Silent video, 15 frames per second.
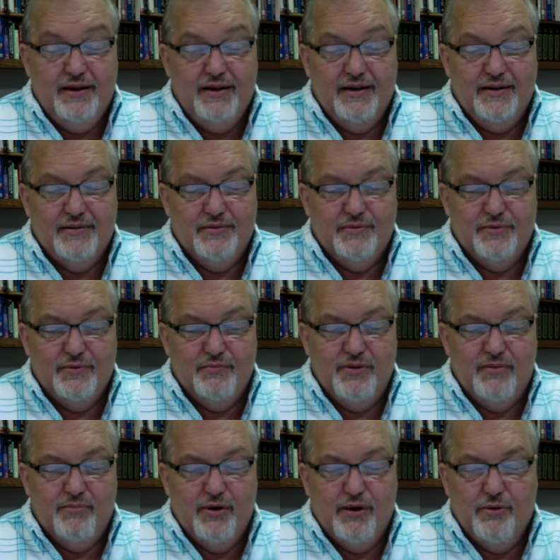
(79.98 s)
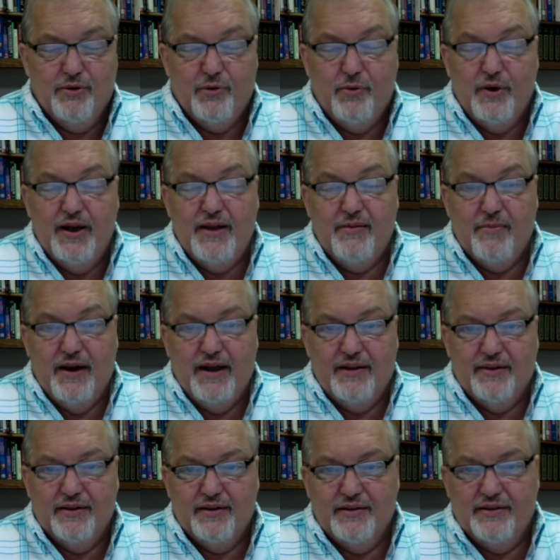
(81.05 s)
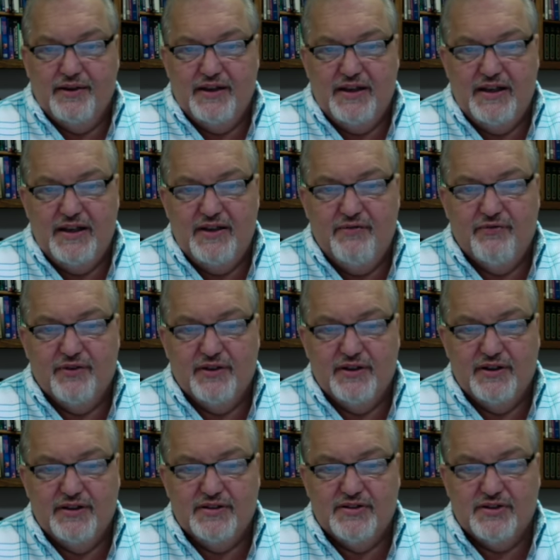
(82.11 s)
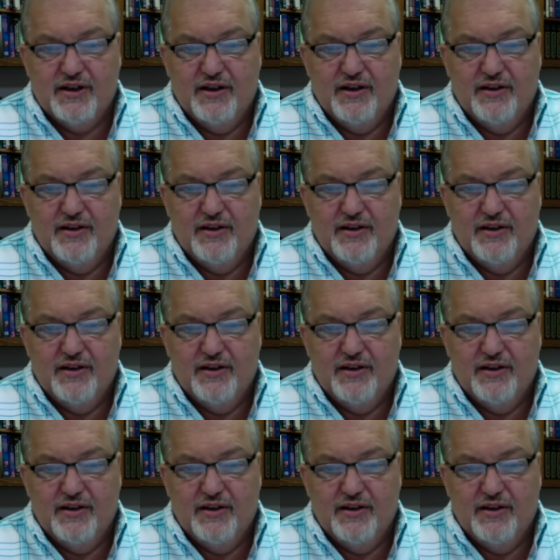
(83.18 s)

would be blown away by the need for this